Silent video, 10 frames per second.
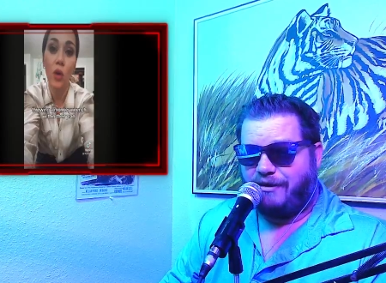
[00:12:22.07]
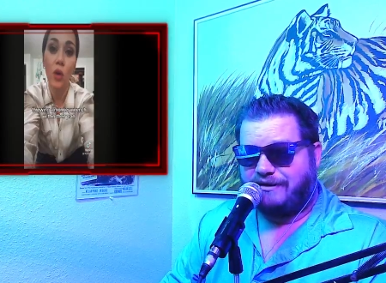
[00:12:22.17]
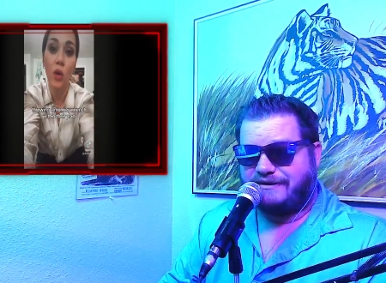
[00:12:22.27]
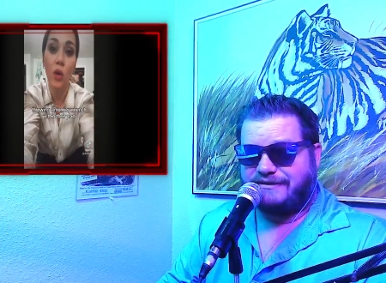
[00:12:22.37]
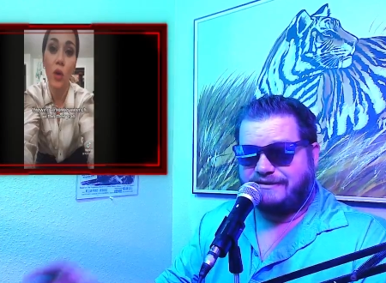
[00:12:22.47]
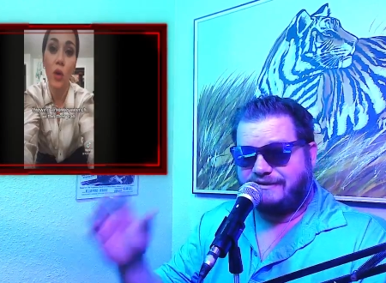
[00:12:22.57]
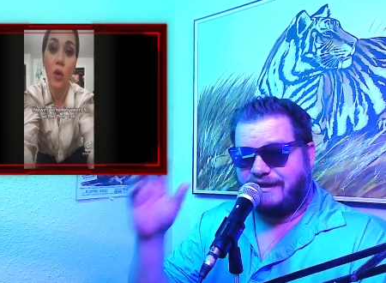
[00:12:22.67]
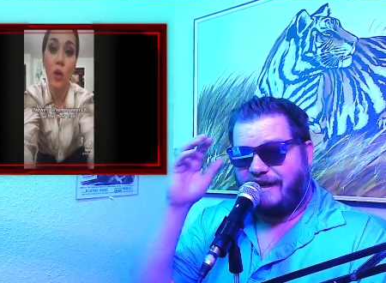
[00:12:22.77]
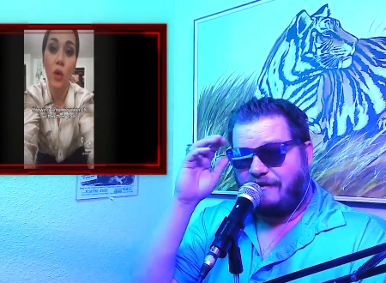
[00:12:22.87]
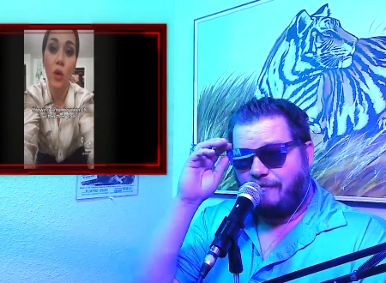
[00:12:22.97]
Speaker 1: American
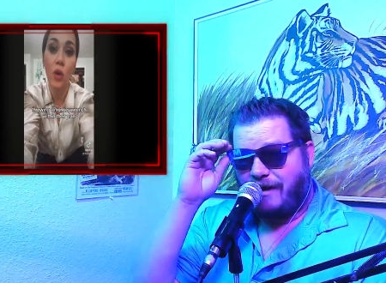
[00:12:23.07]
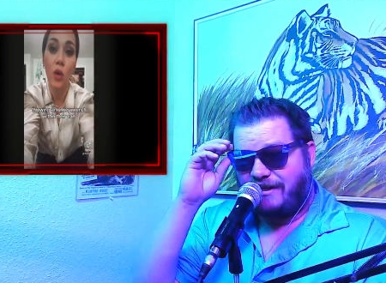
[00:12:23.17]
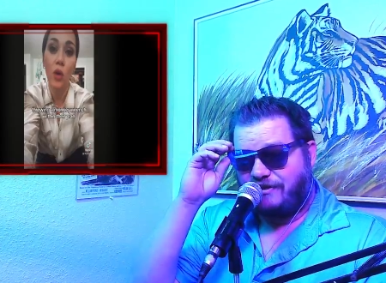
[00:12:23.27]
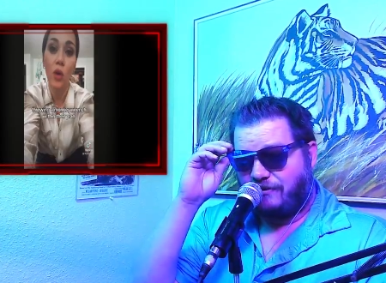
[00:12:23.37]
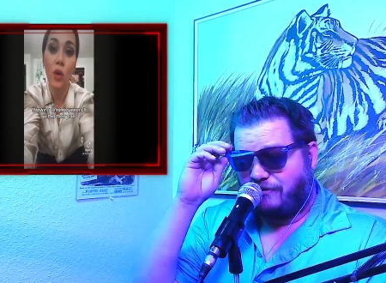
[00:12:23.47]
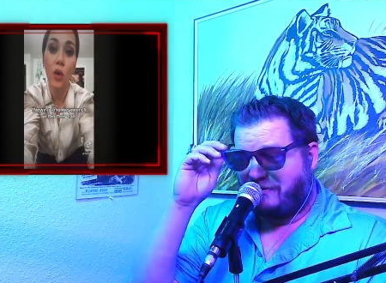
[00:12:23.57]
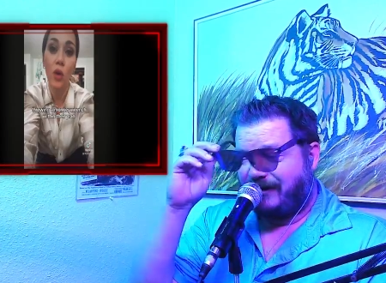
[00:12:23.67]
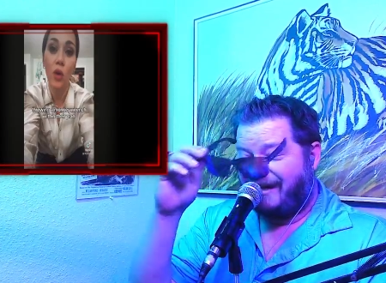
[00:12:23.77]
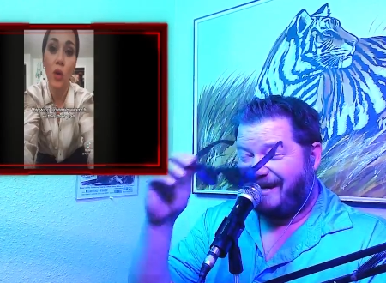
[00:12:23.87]
Society of Magical